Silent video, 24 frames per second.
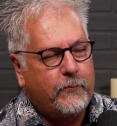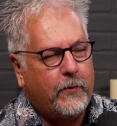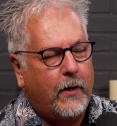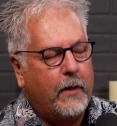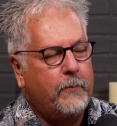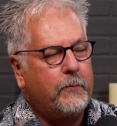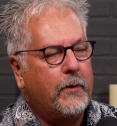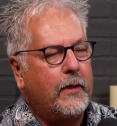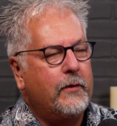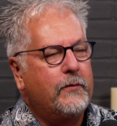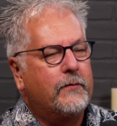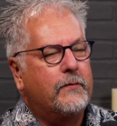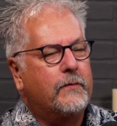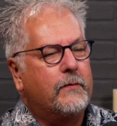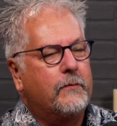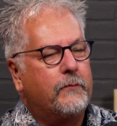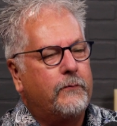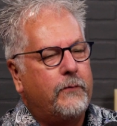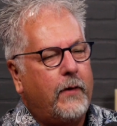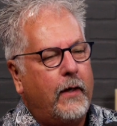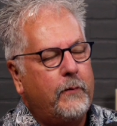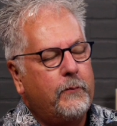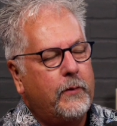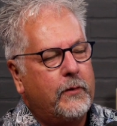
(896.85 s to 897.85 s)
farm raised
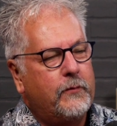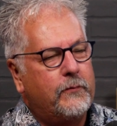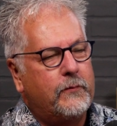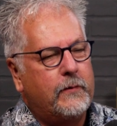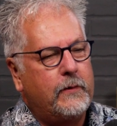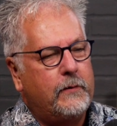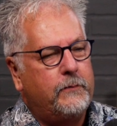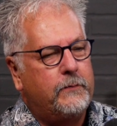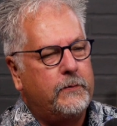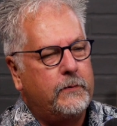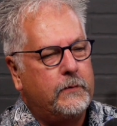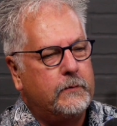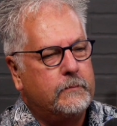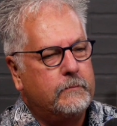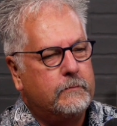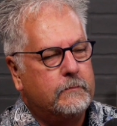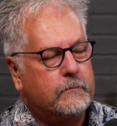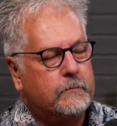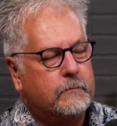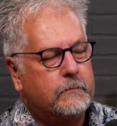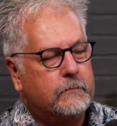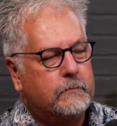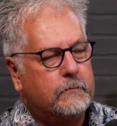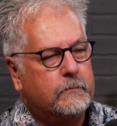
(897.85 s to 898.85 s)

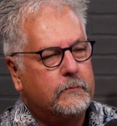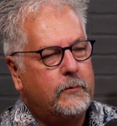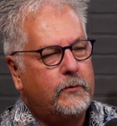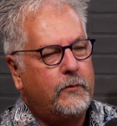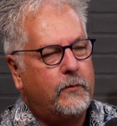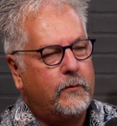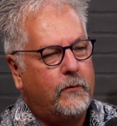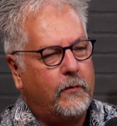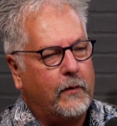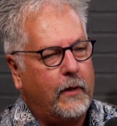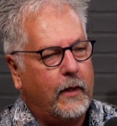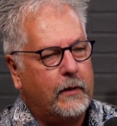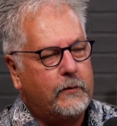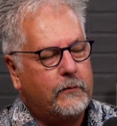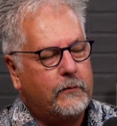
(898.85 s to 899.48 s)
seafood. What's your